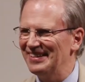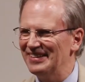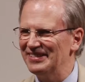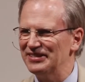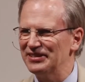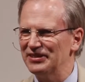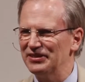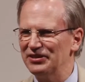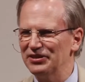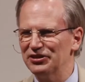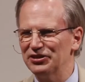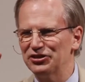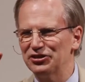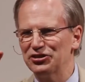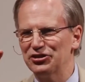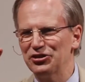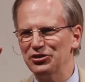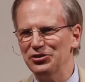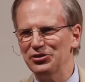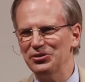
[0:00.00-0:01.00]
It's, it's
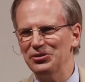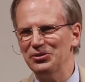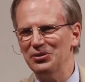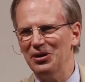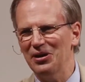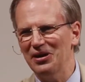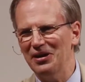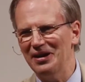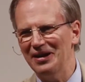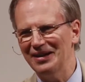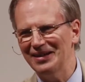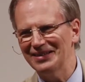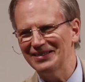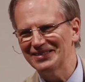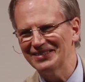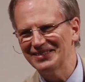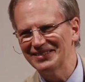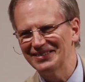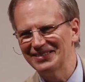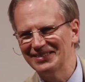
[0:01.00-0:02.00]
too
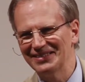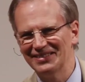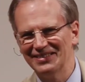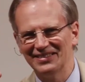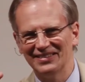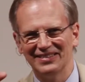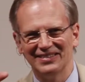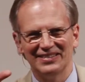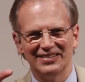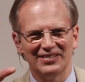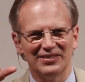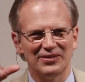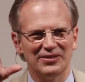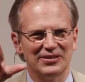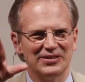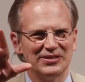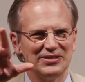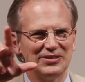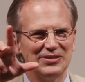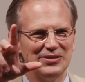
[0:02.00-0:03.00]
hot, or
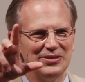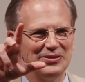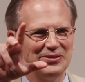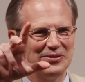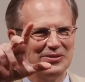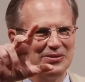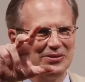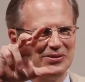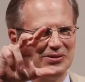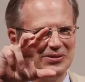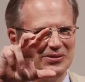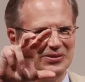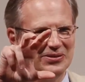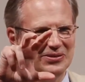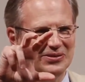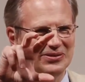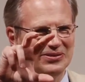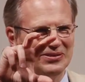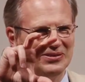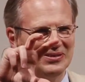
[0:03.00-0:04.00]
it's too
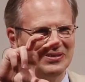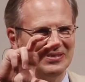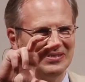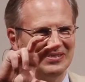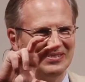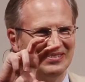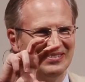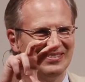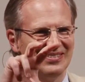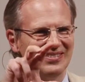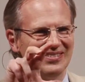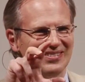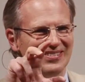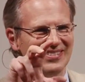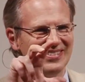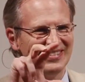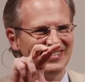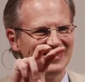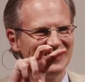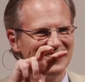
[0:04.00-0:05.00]
cold,
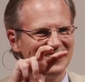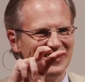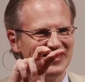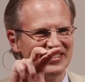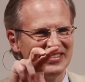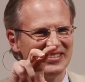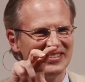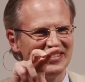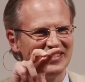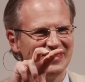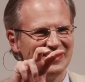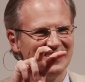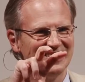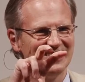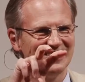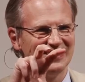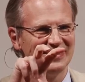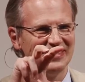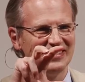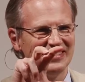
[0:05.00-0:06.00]
or it's just,
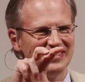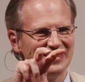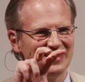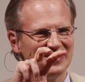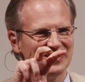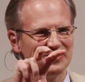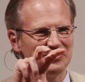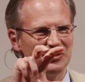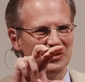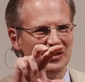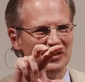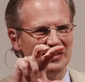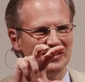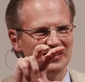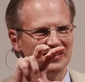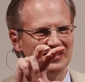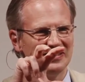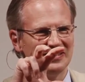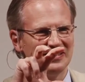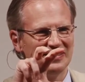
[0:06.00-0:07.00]
just right.
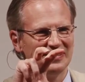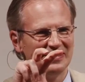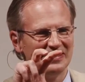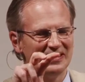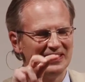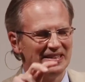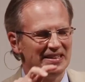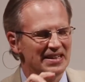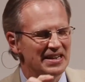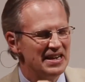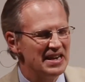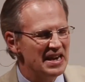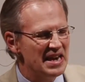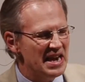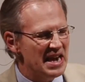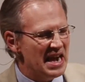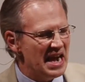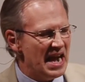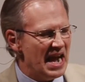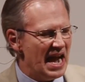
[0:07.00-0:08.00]

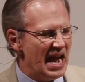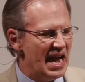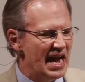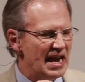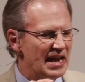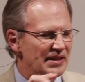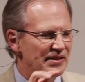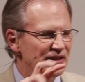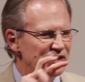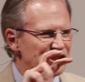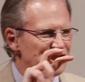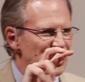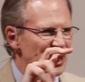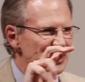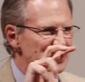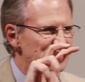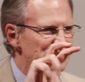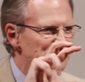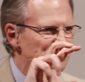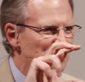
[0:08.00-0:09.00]
And the
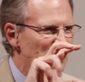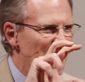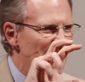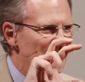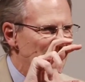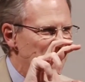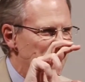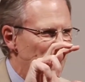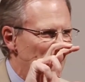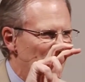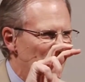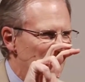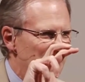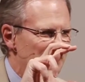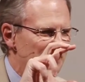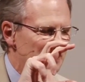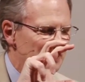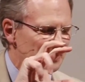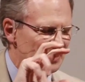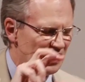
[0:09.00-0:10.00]
just right part
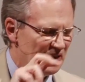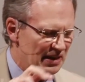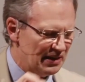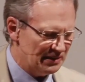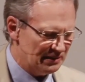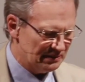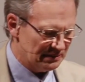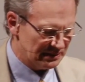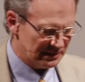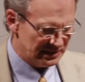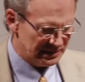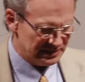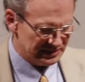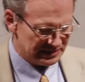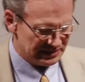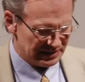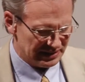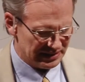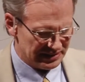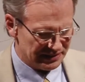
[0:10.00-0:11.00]
of the dial
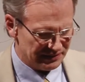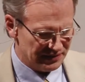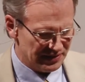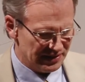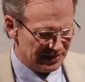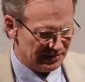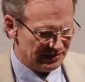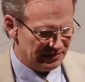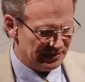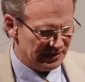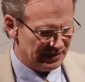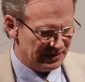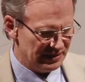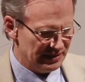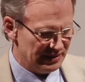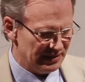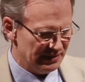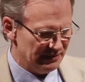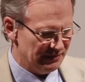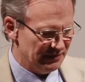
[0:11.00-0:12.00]
is, is
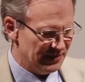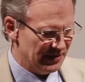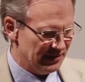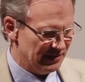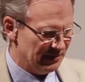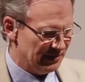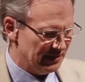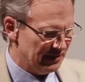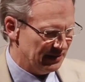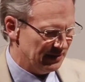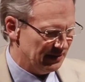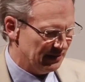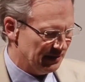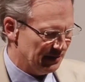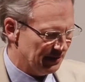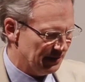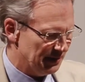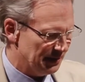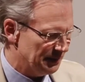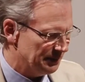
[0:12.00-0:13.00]
very, very,
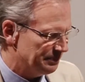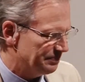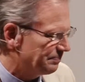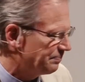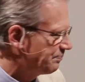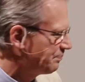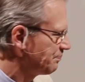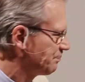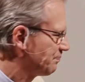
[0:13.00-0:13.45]
um,